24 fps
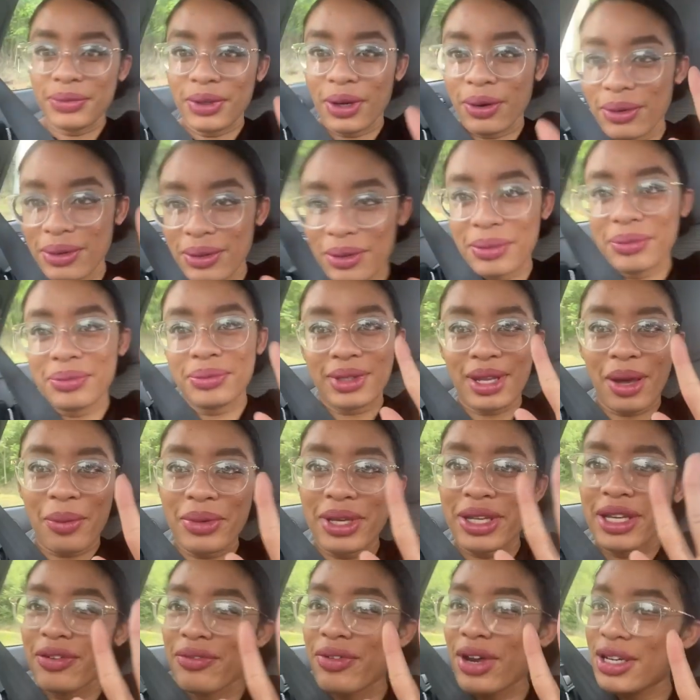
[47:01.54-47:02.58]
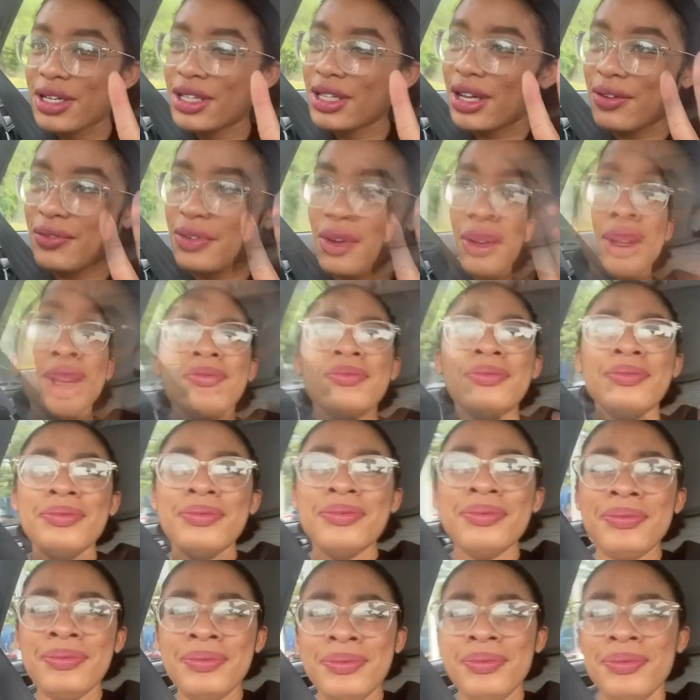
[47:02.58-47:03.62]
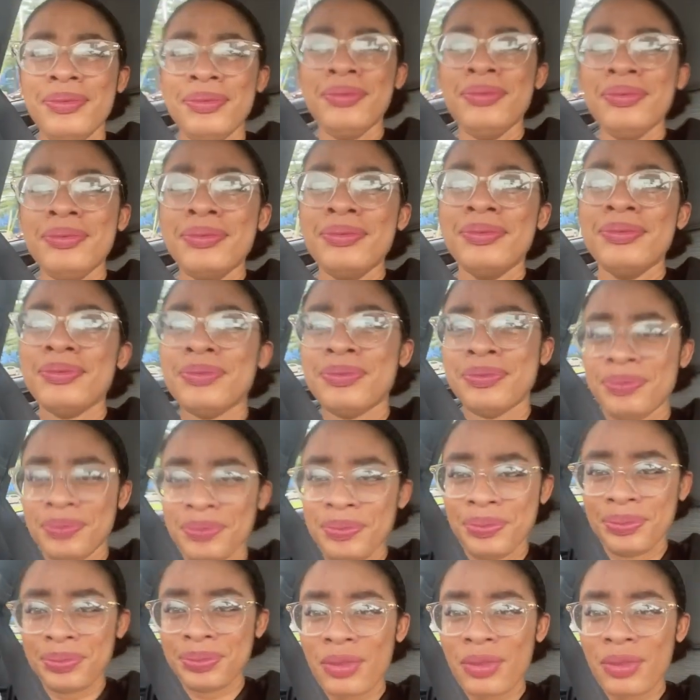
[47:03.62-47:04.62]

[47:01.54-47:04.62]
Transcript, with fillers: hold on. Let me get ready to give y'all the outro.